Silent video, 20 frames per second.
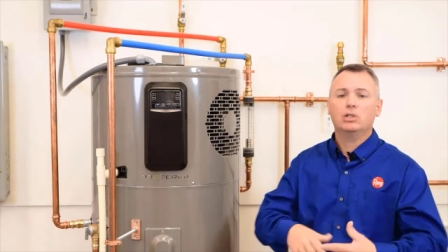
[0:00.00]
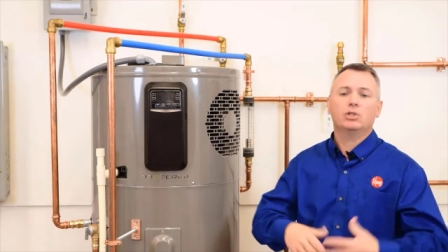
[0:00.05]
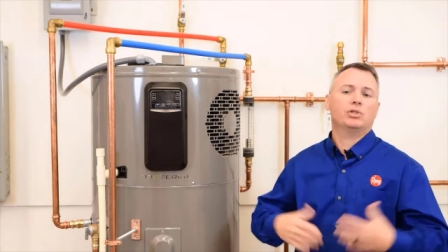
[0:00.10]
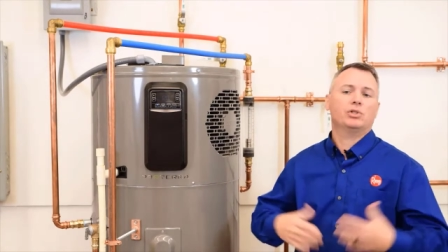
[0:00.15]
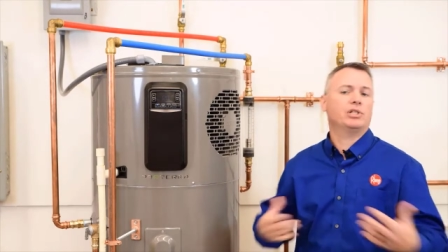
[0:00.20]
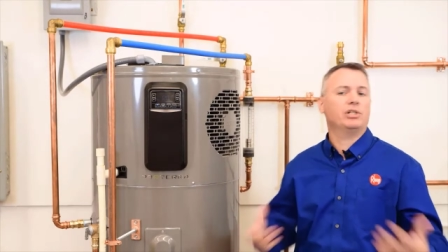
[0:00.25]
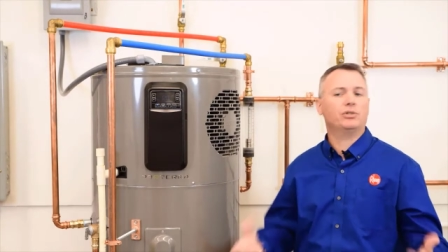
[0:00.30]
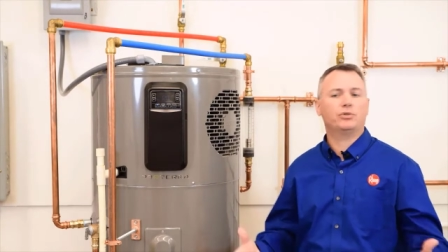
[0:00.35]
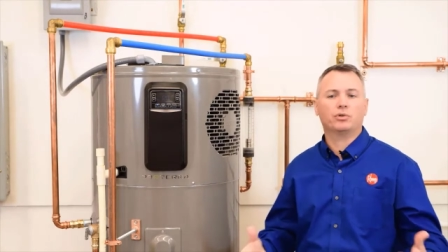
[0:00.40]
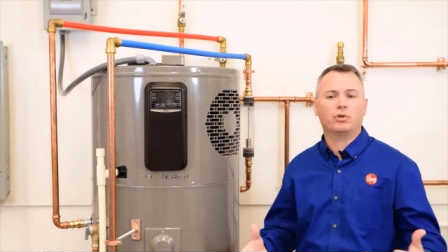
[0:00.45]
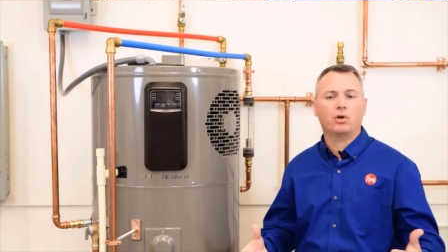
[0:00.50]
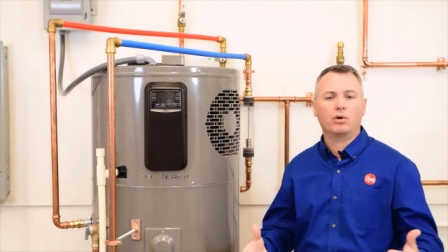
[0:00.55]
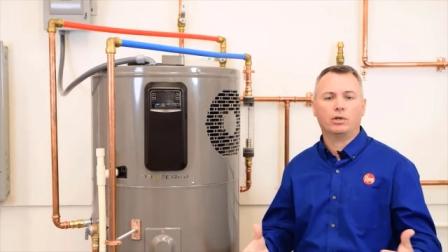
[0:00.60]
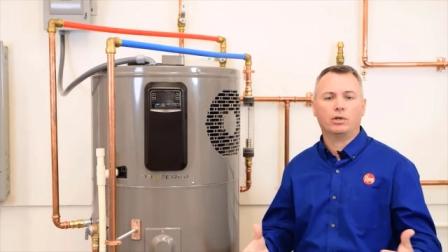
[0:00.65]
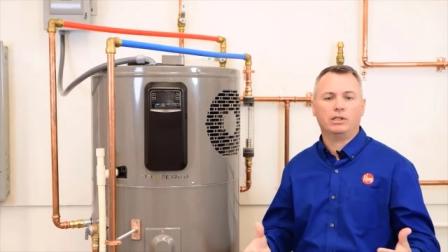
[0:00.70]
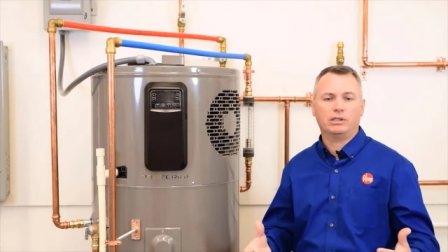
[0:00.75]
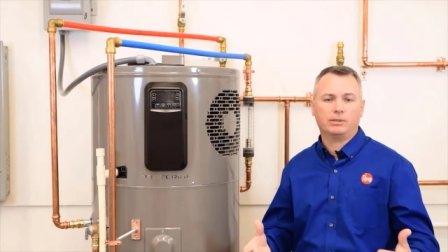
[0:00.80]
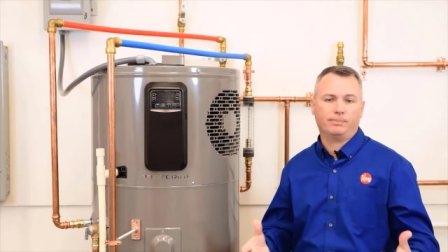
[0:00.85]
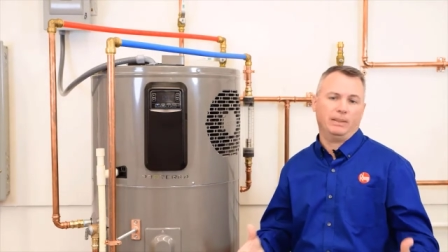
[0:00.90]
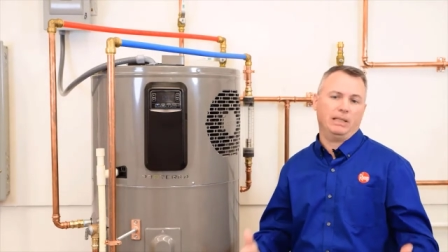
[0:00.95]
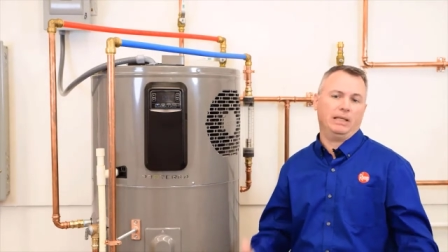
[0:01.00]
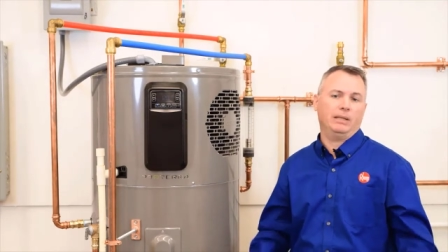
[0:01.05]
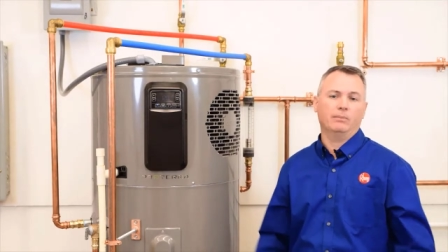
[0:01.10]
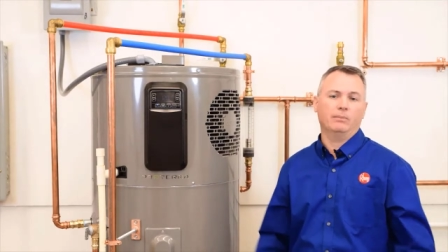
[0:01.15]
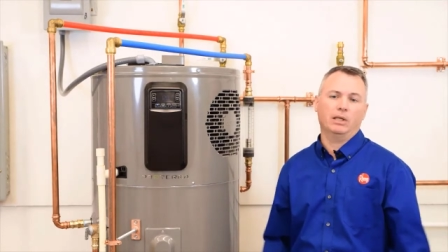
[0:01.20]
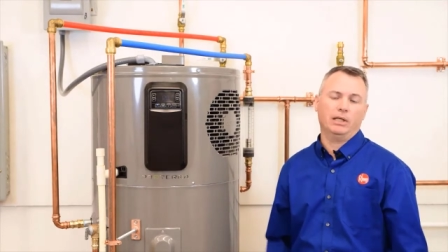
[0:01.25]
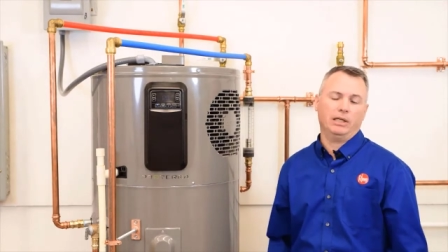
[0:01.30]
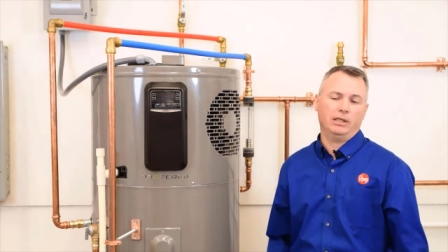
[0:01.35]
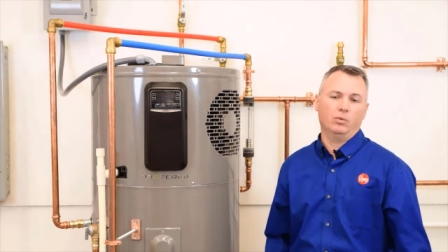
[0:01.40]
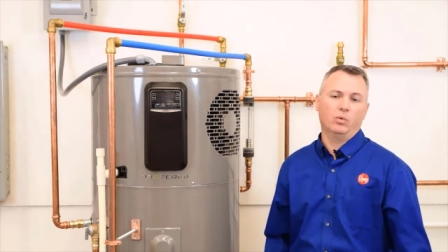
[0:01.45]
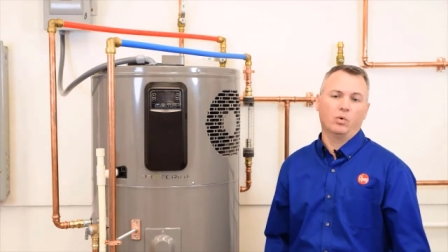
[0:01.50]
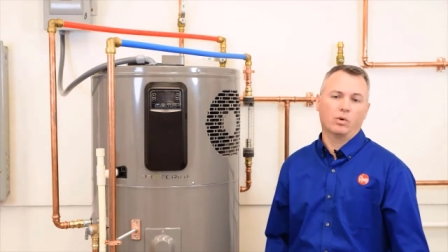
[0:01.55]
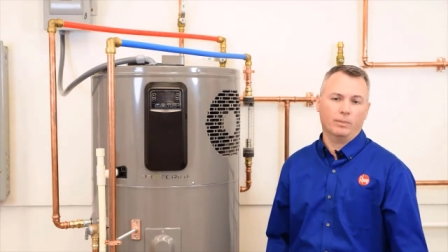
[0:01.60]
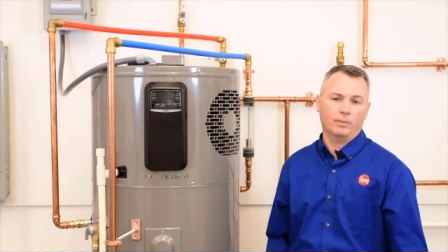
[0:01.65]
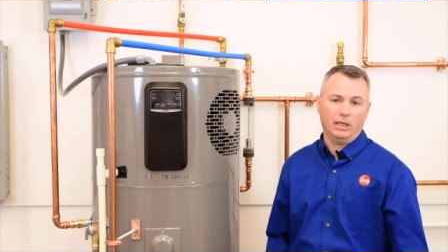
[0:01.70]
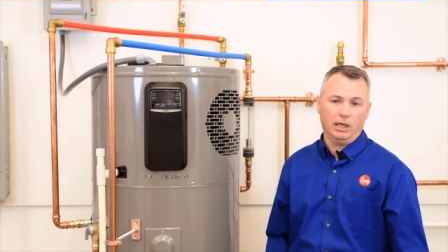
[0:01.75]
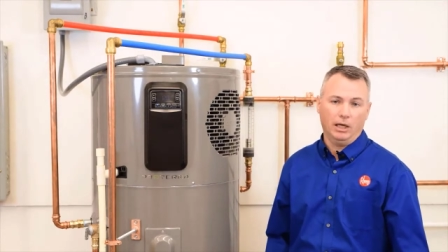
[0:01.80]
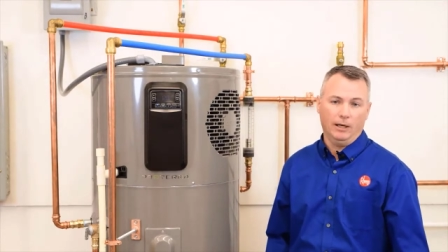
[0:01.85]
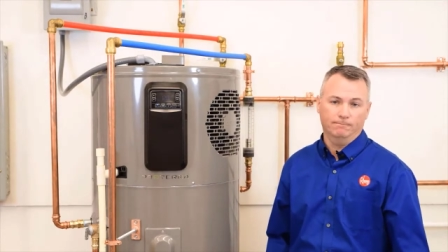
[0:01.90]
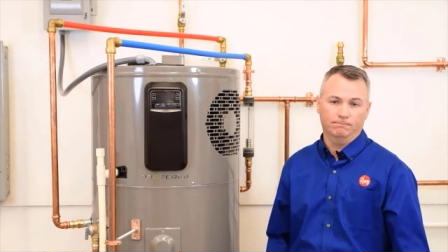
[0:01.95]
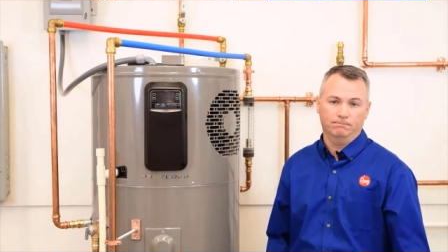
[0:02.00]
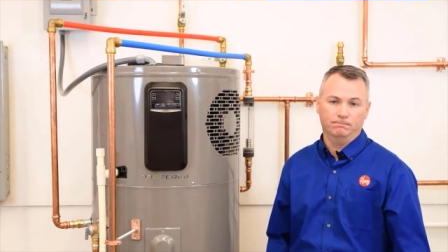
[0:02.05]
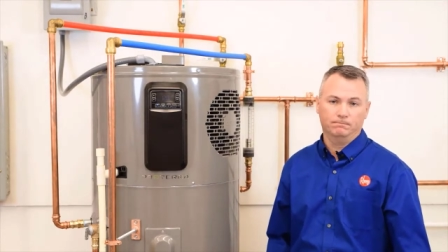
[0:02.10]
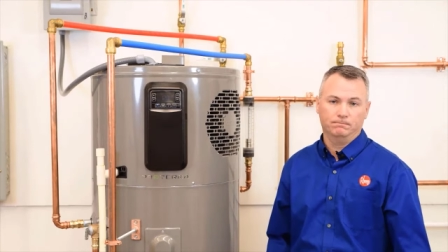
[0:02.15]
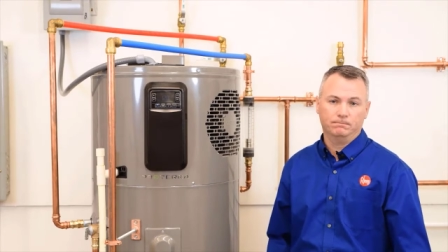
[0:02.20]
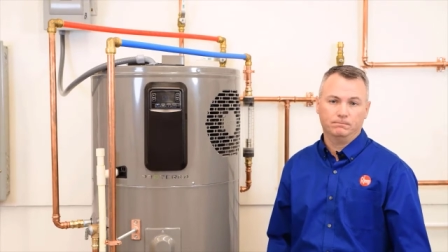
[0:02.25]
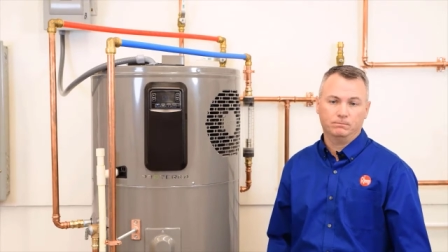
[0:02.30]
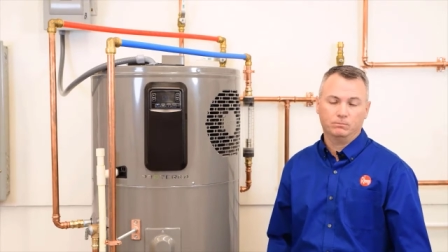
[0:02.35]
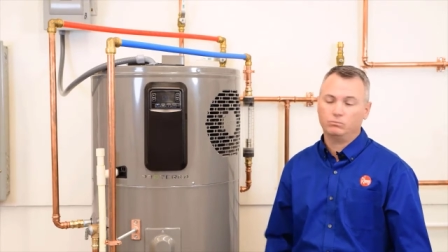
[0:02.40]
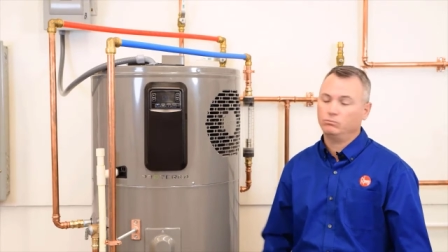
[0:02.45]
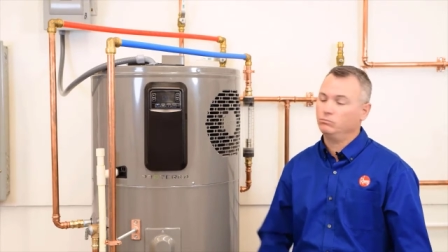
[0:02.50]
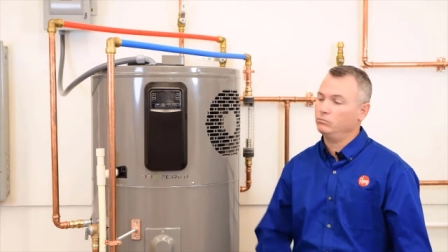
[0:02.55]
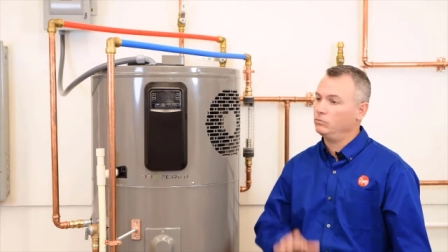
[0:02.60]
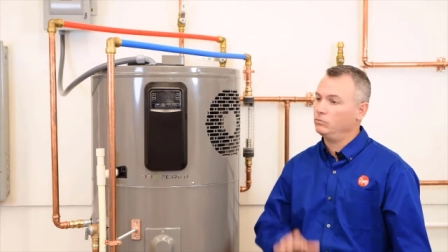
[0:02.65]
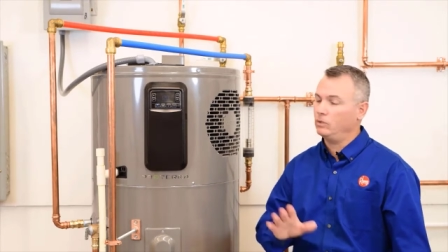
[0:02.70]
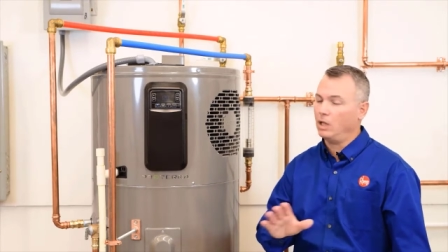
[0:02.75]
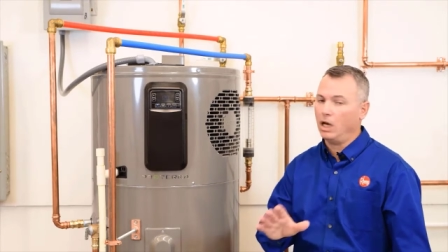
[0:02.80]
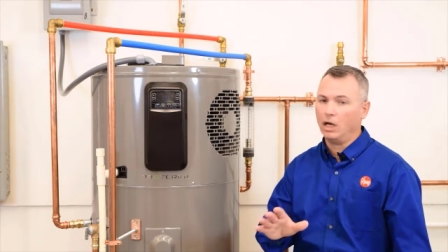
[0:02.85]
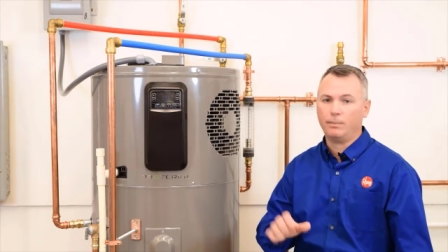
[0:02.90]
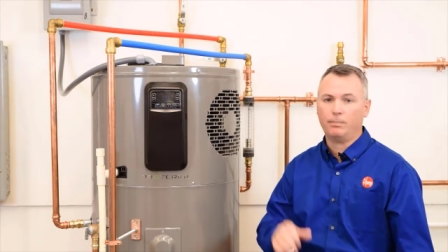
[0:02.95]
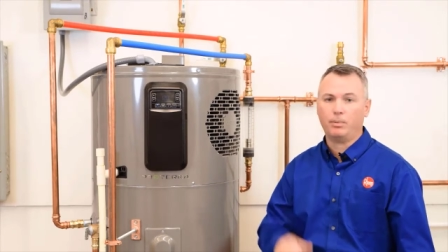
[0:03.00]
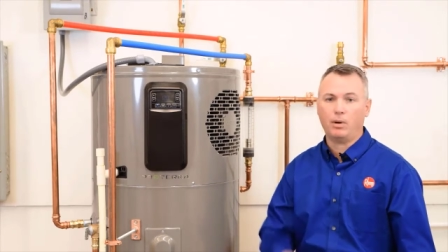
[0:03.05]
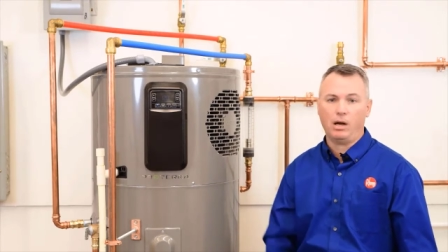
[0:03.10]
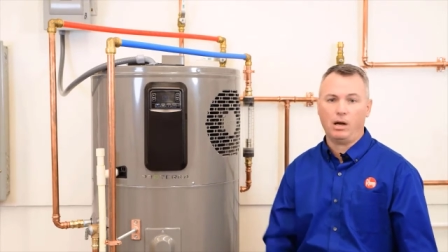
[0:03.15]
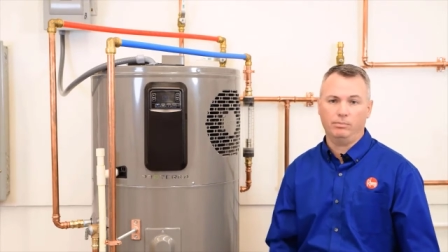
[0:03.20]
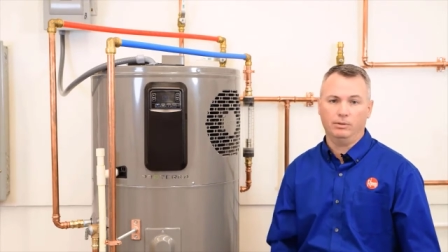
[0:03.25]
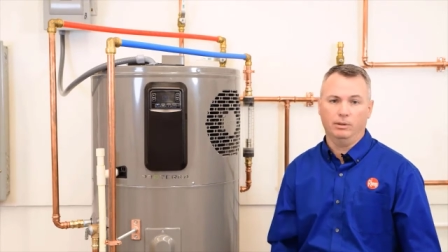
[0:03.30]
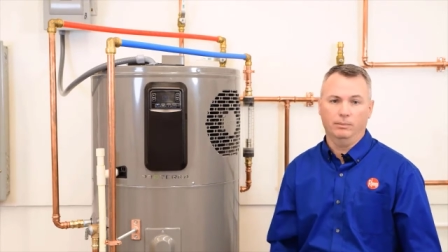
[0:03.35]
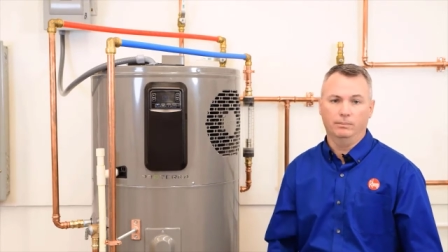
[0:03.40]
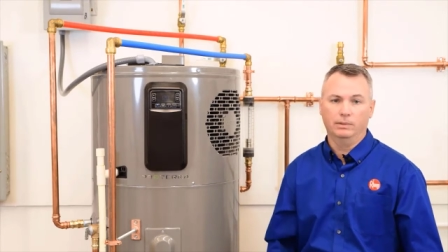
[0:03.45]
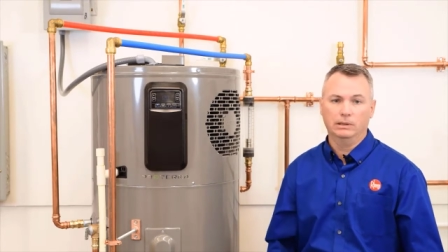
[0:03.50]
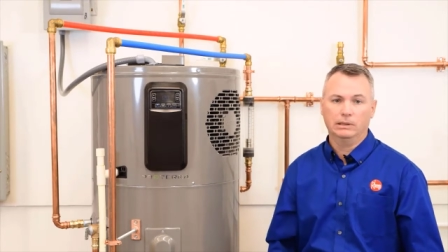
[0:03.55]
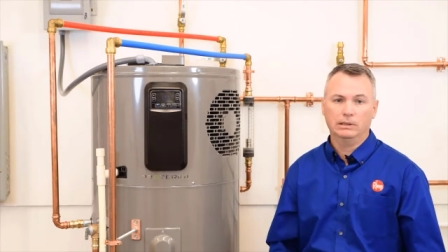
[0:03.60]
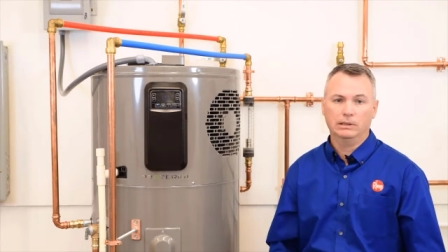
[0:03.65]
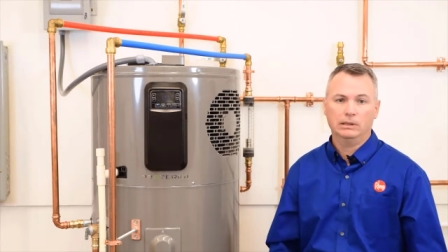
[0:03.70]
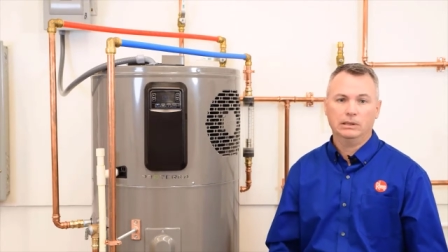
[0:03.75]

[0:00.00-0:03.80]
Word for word: since you're already spending money to warm it up. Not a problem.